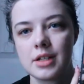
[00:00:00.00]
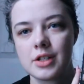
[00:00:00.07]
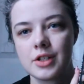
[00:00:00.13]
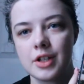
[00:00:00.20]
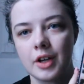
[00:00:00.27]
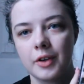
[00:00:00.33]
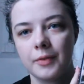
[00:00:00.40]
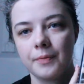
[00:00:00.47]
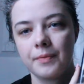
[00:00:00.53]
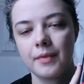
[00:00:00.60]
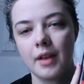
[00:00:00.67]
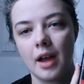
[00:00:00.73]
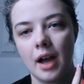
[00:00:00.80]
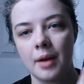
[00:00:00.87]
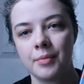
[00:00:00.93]
So,
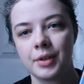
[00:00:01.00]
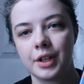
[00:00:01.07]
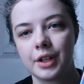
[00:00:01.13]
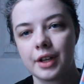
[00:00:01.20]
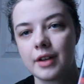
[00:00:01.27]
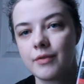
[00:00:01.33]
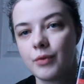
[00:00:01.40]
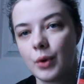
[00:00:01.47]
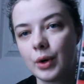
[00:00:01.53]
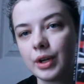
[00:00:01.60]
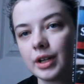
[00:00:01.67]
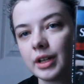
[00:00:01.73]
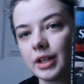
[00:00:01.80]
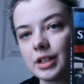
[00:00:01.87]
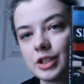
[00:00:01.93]
I'm really looking
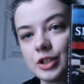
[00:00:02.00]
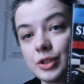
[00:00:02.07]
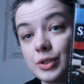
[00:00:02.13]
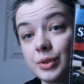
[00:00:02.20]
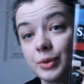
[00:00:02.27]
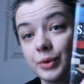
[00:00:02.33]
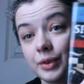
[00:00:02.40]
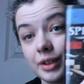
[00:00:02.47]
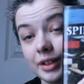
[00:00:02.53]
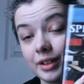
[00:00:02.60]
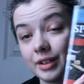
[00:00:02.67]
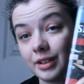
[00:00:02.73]
forward to